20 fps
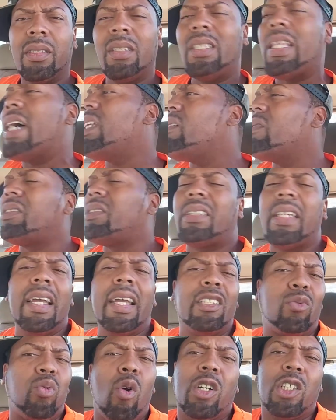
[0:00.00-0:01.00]
Not even
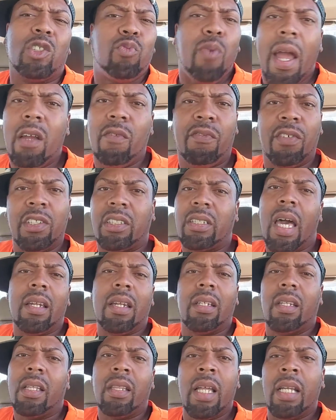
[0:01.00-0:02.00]
saying Twerk is writing for
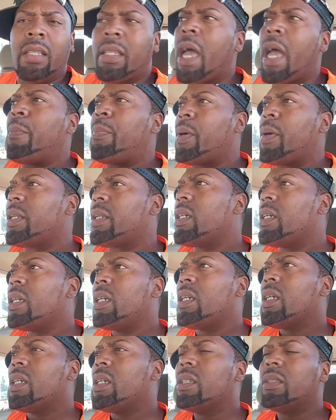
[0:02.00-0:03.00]
Sean, nothing like that, but
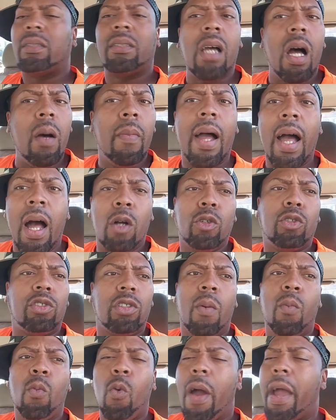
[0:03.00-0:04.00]
somehow,
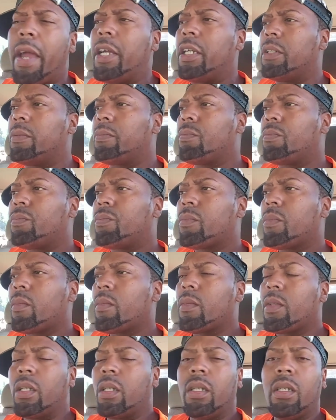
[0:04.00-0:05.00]
some way,
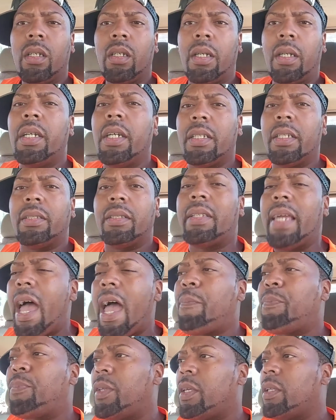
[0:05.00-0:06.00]
he
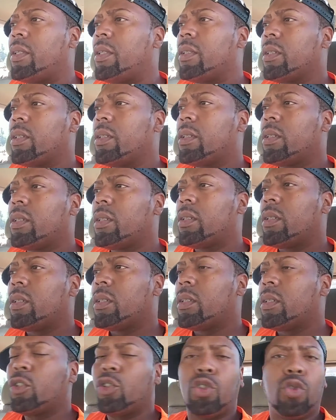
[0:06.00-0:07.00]
adapted
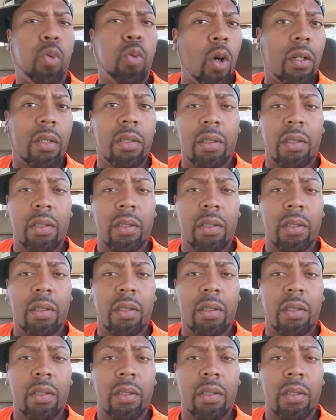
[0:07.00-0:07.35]
Twerk